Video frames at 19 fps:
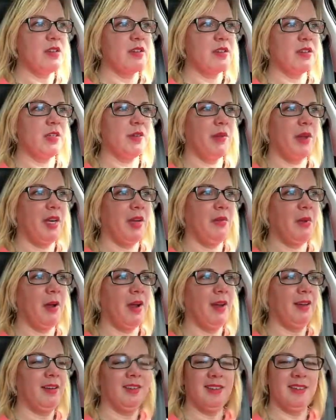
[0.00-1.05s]
So
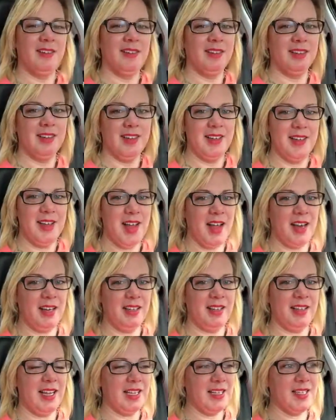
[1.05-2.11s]
anyway,
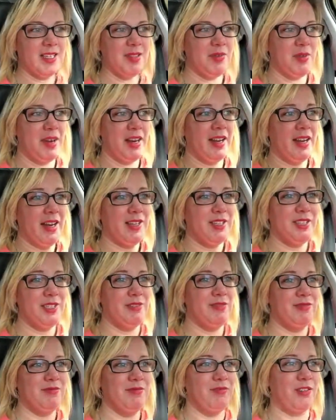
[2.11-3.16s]
that's what I got to do
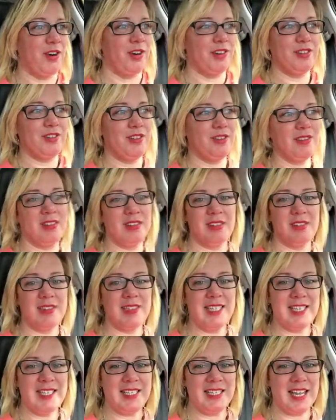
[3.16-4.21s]
first
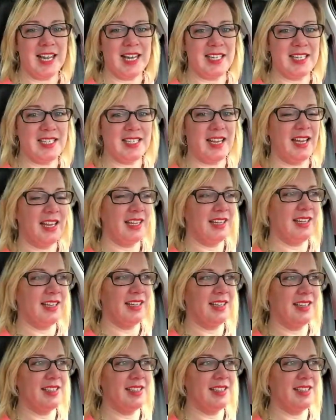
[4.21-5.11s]
is get a sink.